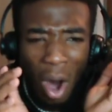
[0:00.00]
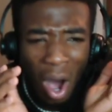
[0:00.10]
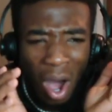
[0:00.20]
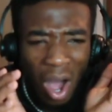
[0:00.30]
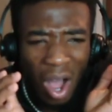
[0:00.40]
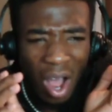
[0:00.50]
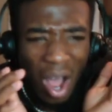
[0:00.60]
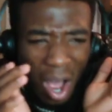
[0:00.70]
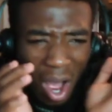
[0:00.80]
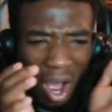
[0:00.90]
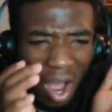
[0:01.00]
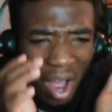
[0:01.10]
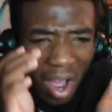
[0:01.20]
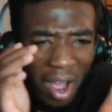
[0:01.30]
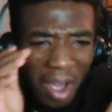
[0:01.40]
Palace.
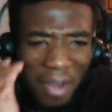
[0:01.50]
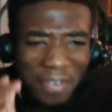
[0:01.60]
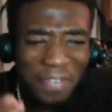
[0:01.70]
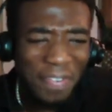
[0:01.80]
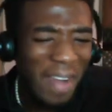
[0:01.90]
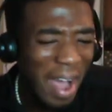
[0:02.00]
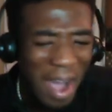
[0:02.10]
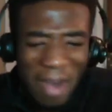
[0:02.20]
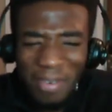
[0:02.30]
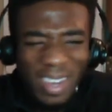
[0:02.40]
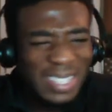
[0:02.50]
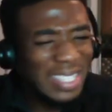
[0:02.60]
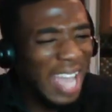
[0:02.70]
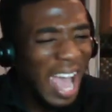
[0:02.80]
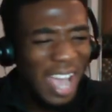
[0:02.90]
What you cooking? What's
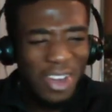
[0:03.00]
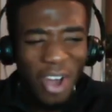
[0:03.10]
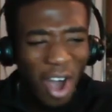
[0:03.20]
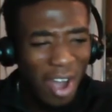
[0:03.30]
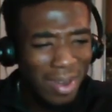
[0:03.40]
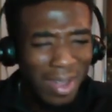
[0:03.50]
going on?